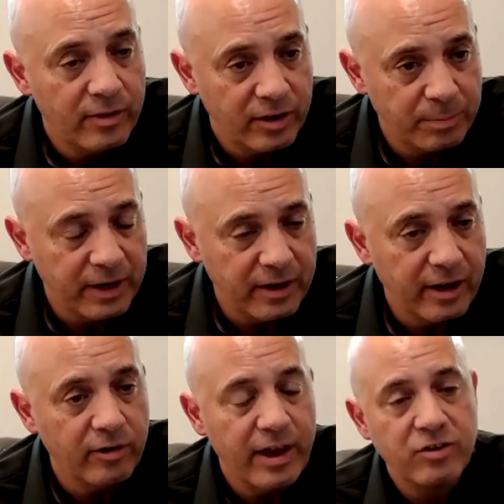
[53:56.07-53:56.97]
that's being
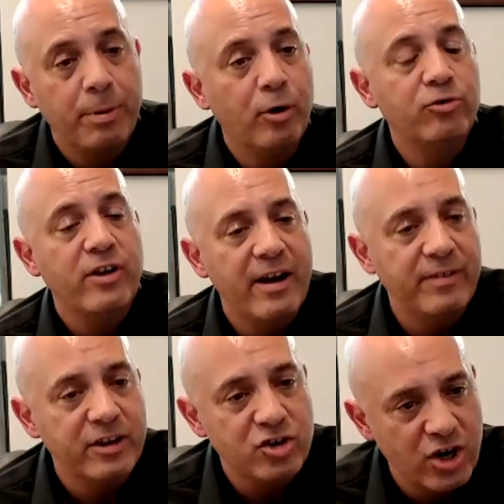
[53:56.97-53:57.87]
held, as opposed to
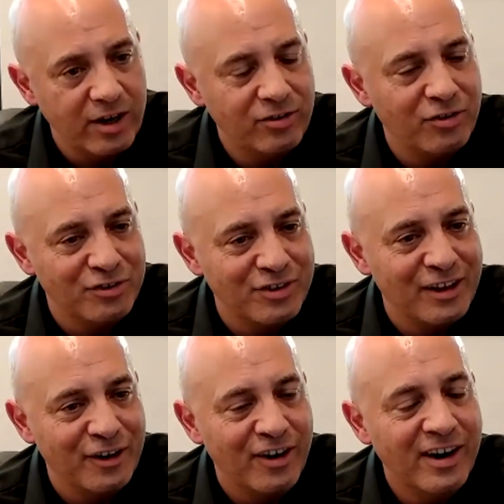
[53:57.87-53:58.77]
having to chase the
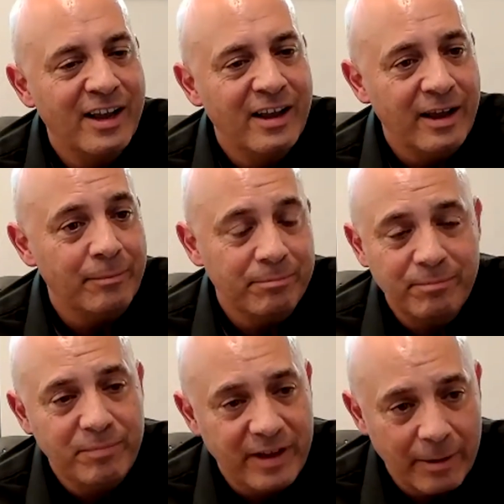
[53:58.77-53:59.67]
seller and
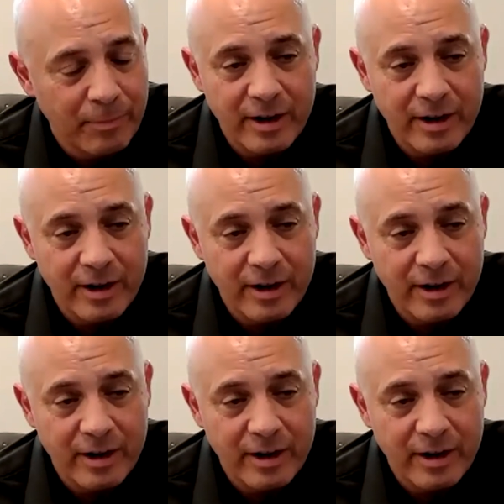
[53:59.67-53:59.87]
get